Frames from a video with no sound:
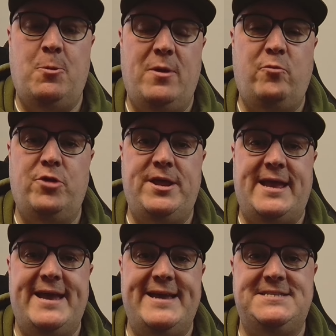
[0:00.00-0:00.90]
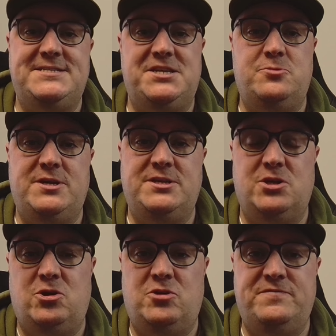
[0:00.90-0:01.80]
and we're running a
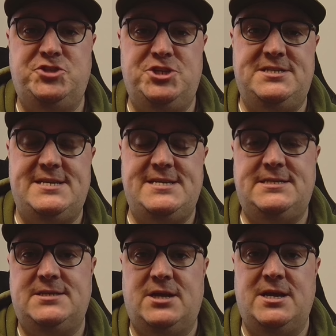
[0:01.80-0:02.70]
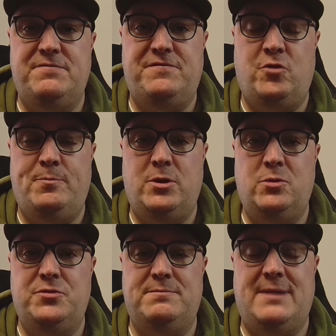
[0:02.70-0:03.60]
series of GTs for
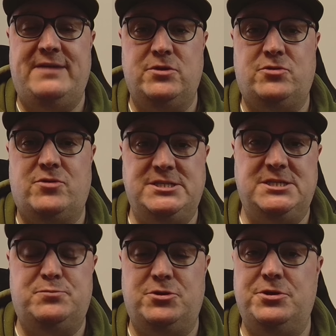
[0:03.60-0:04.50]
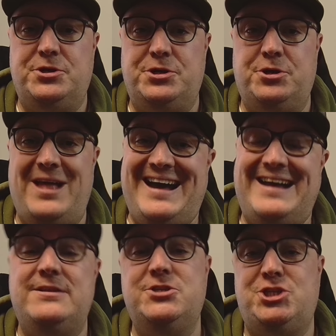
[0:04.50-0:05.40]
both Marvel Crisis Protocol
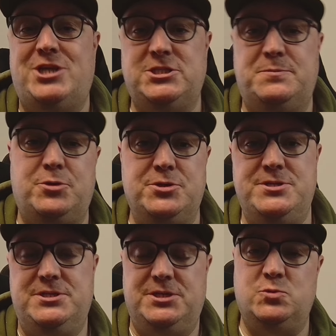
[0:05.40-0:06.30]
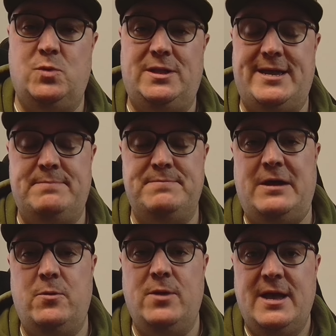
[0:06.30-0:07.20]
and Shatterpoint as well. I am
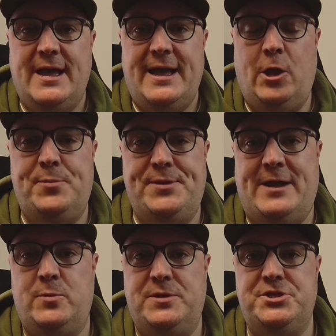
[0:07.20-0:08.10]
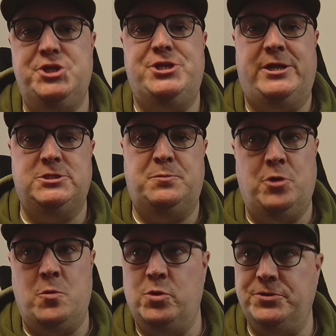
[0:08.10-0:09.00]
now helping out with the
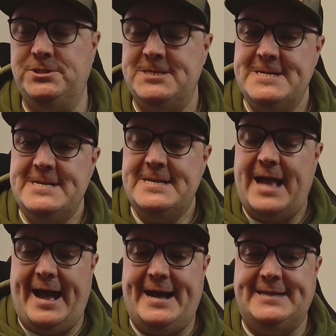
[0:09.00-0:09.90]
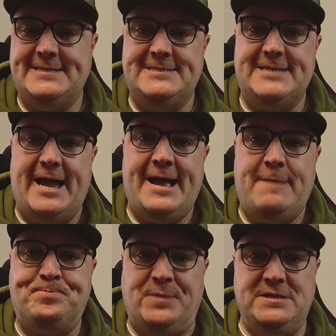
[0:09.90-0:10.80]
Shatterpoint ones, and
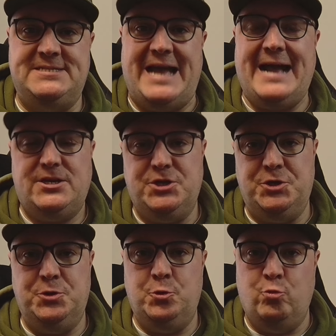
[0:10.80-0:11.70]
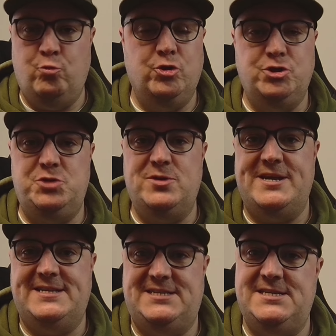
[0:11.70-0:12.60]
Zac, who runs
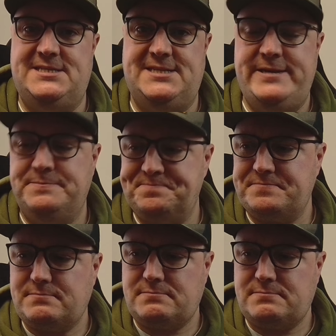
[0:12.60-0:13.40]
UKTC,